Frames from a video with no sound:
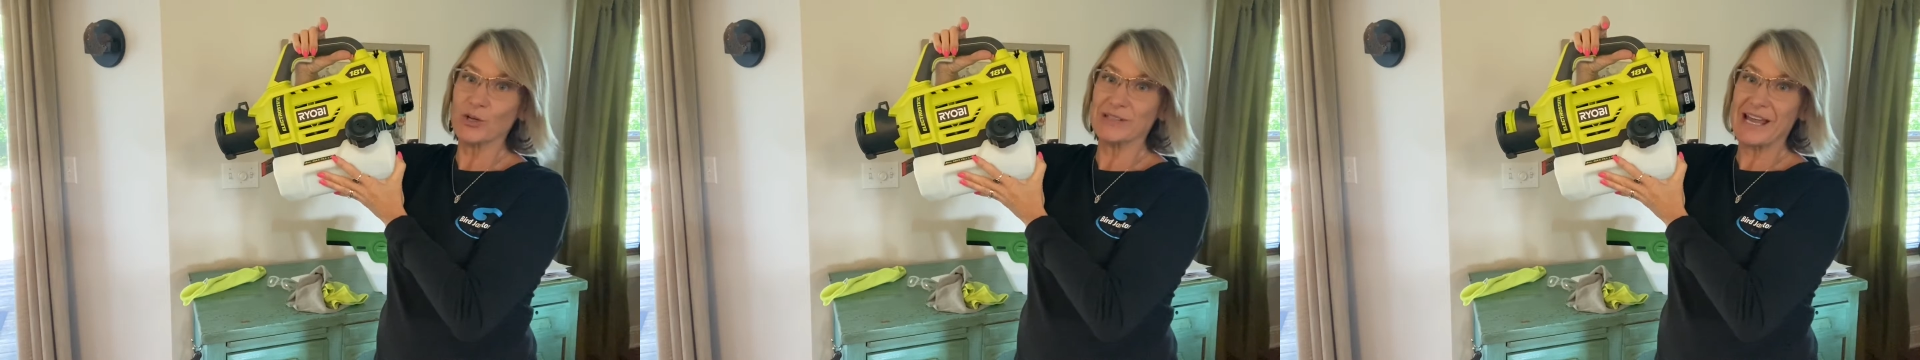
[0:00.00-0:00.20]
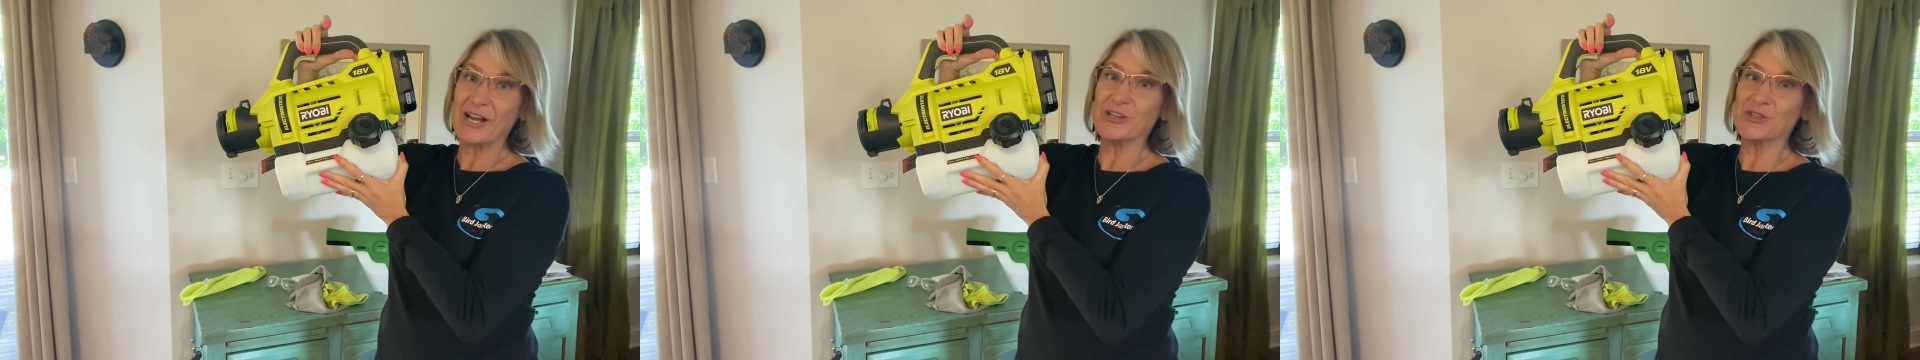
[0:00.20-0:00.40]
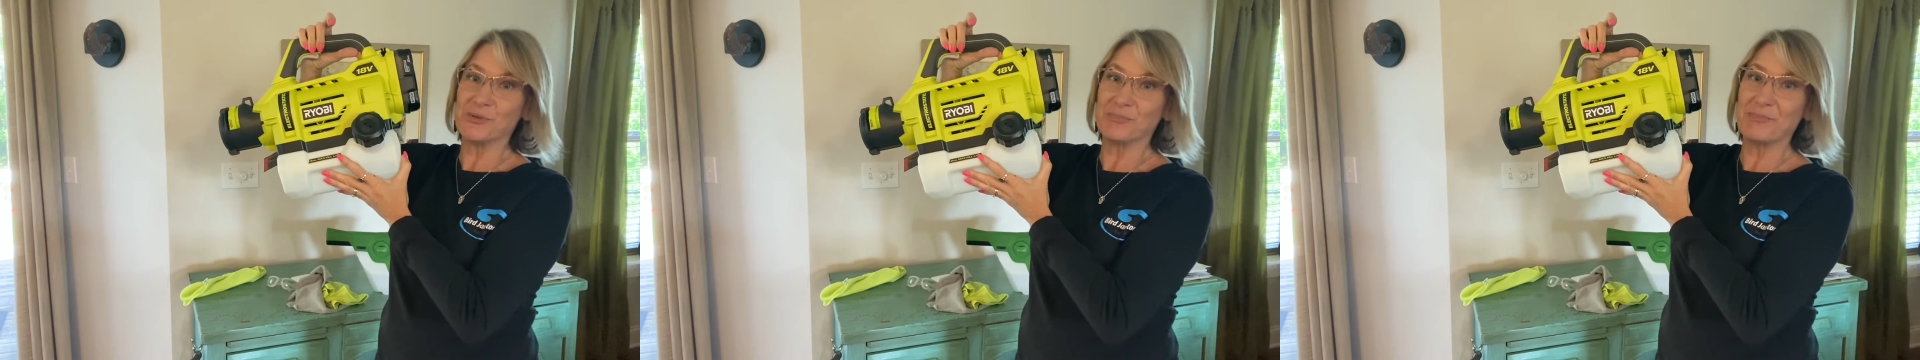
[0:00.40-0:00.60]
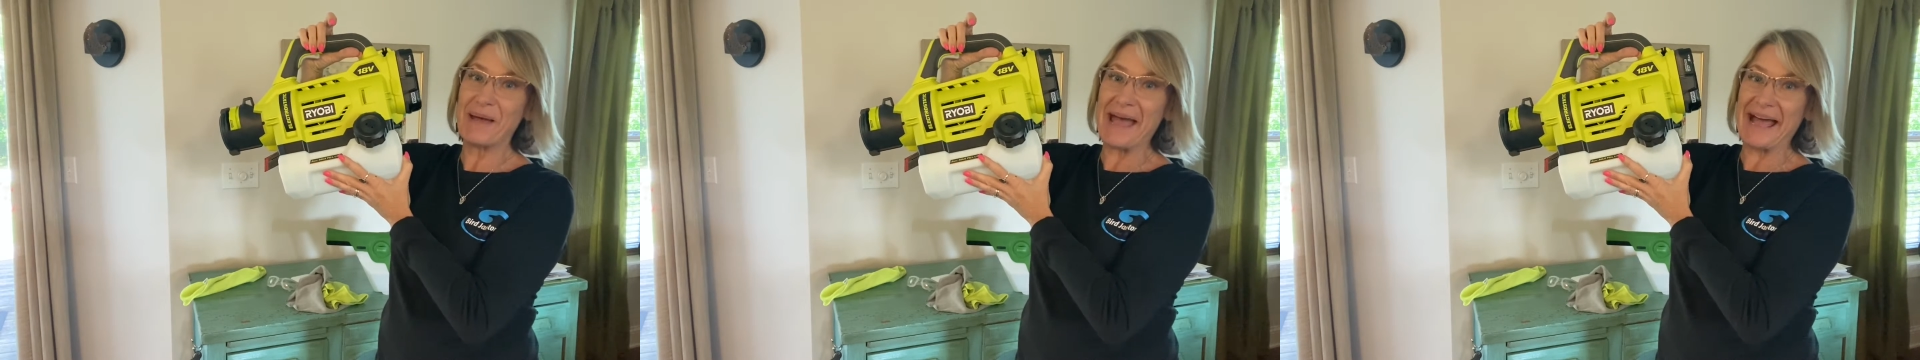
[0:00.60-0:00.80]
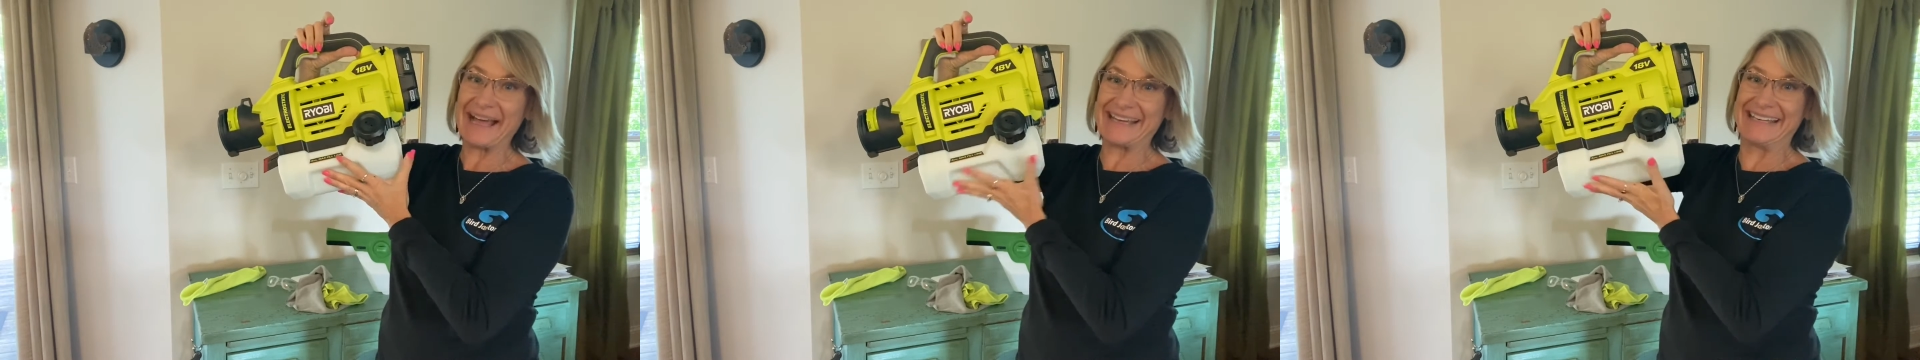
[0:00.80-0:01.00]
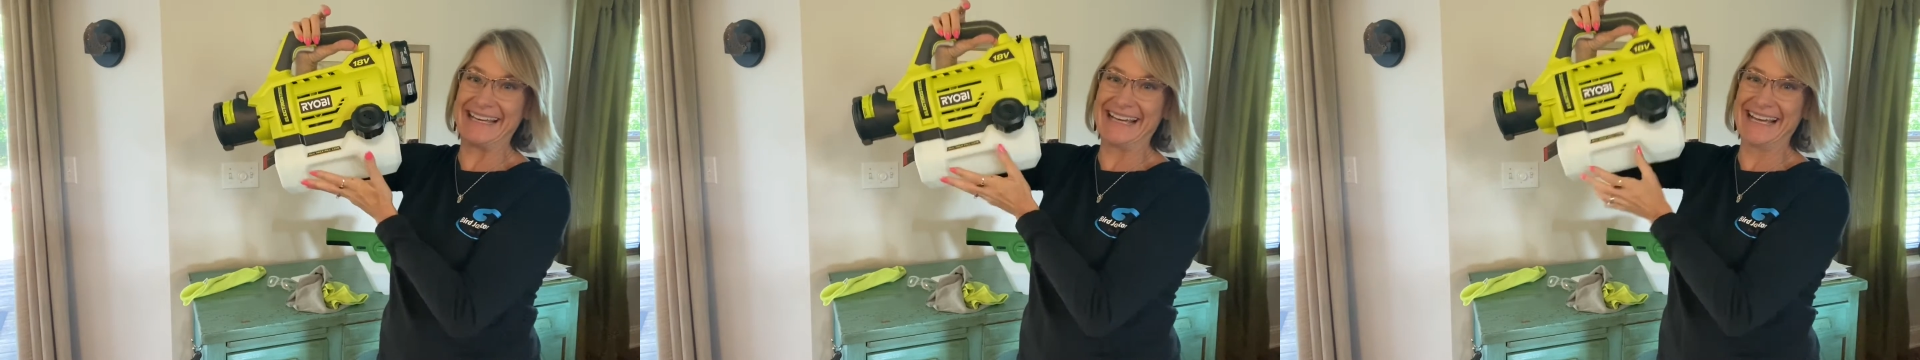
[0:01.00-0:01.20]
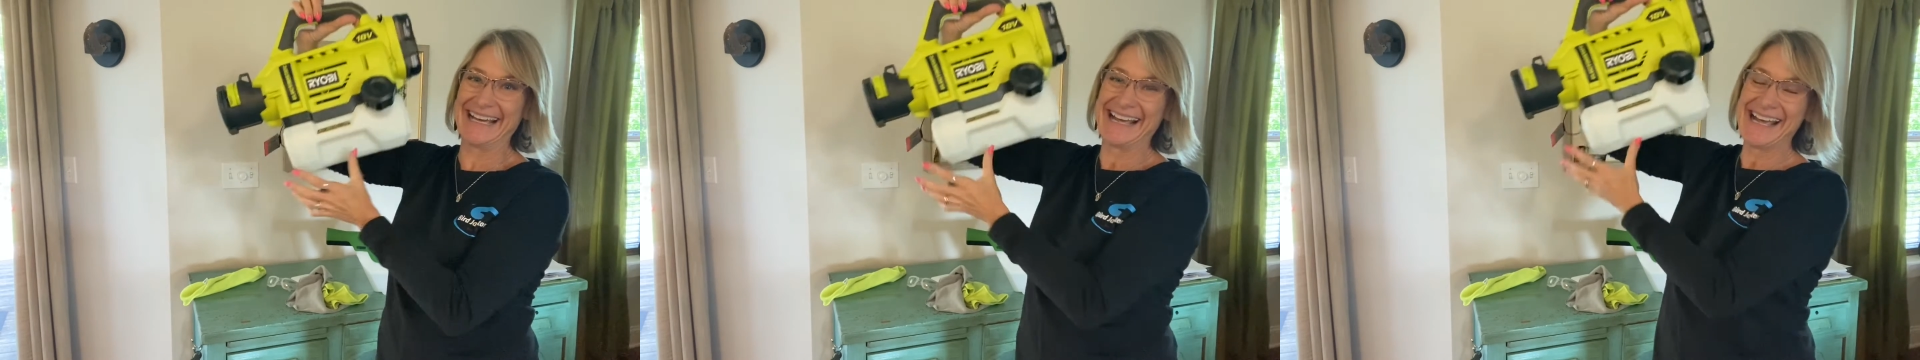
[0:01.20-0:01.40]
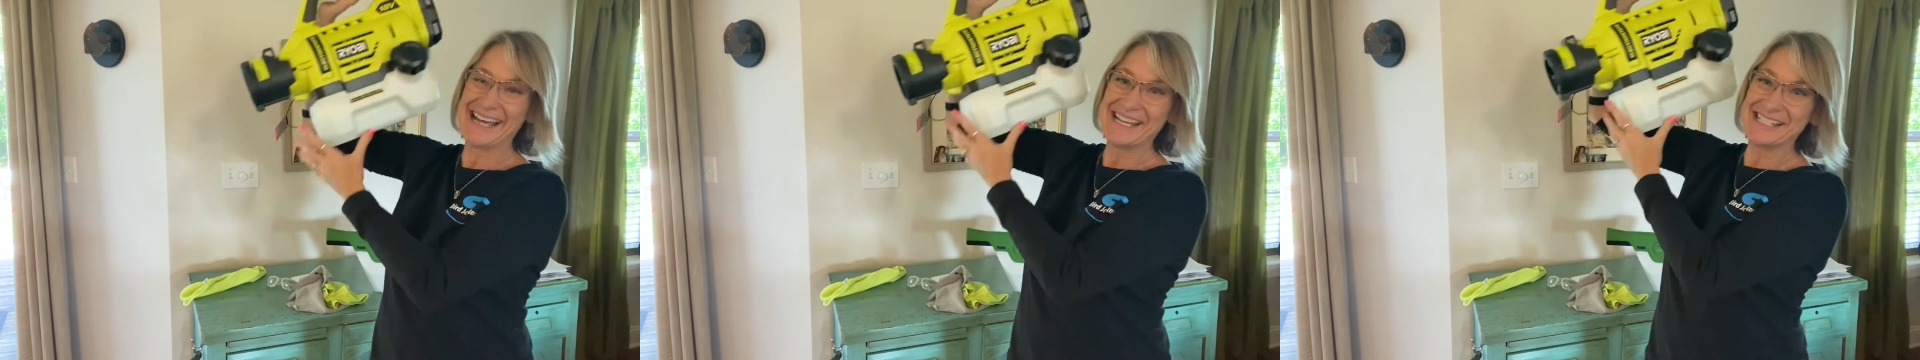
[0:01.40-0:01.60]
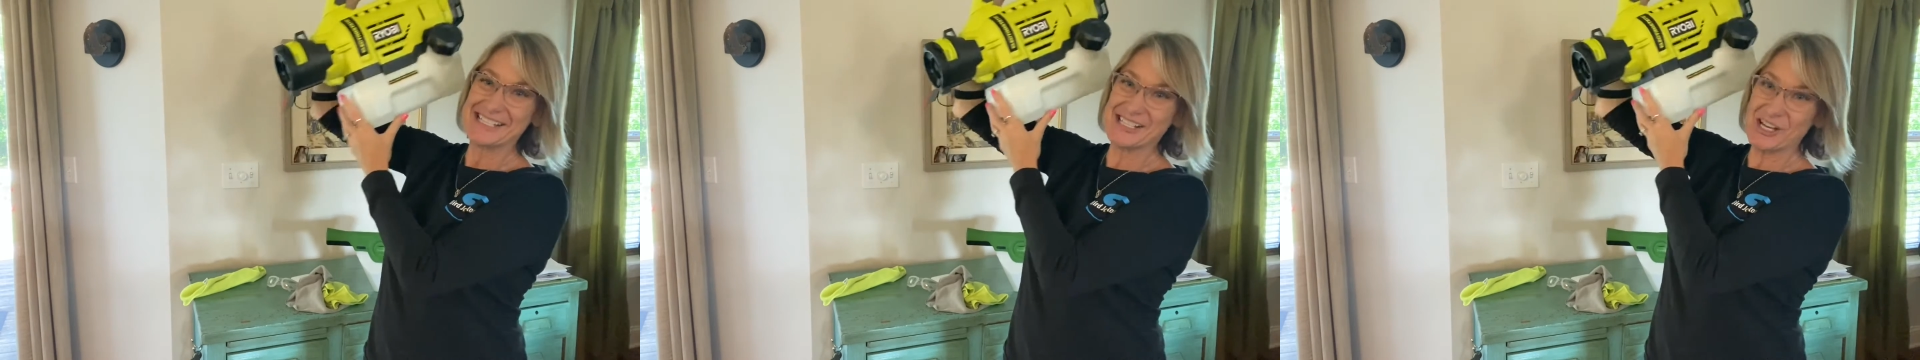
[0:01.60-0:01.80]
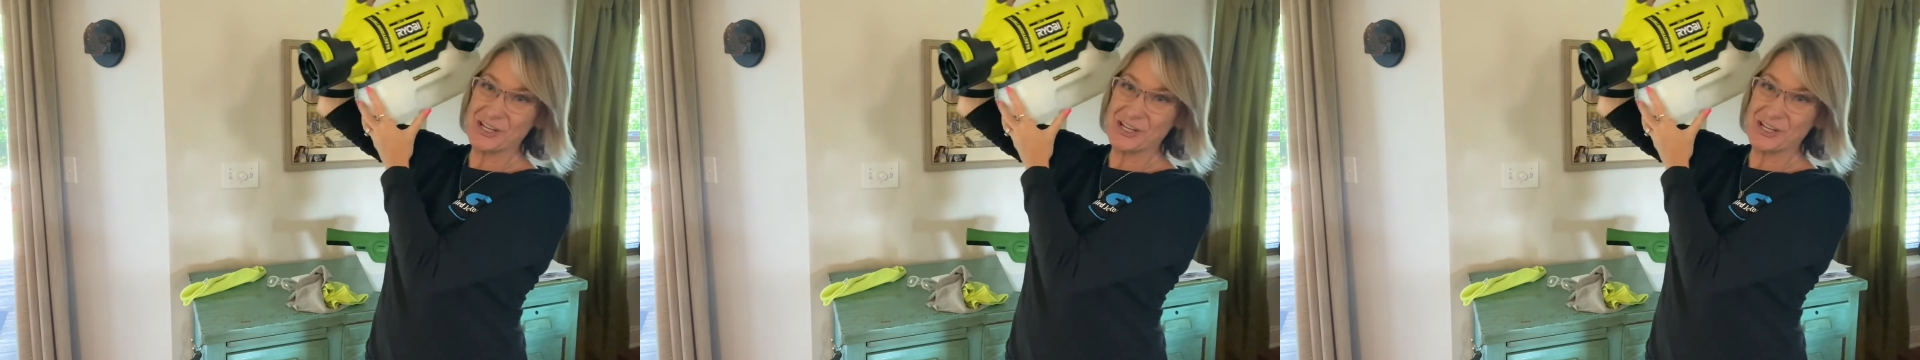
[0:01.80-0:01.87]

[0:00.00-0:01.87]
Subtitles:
down your back. So